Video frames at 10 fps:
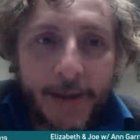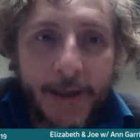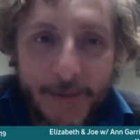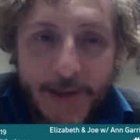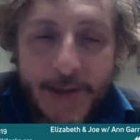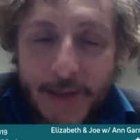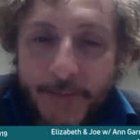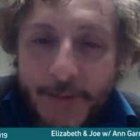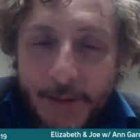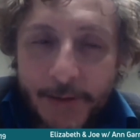This is
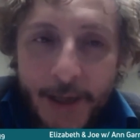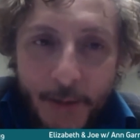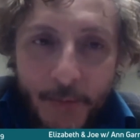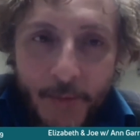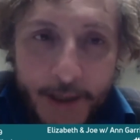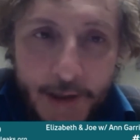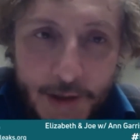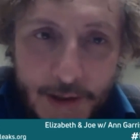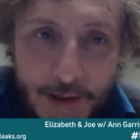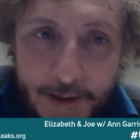absolutely outrageous
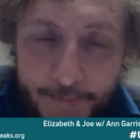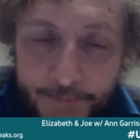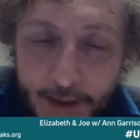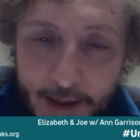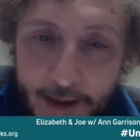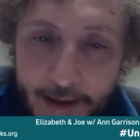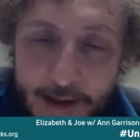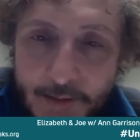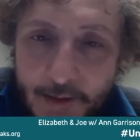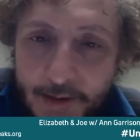that
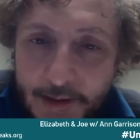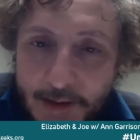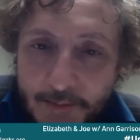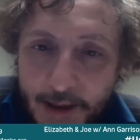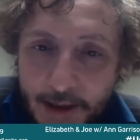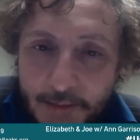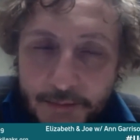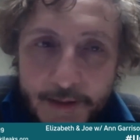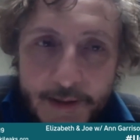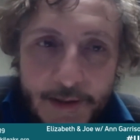he's being
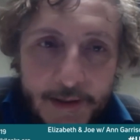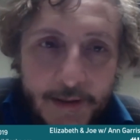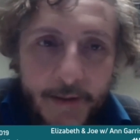imprisoned."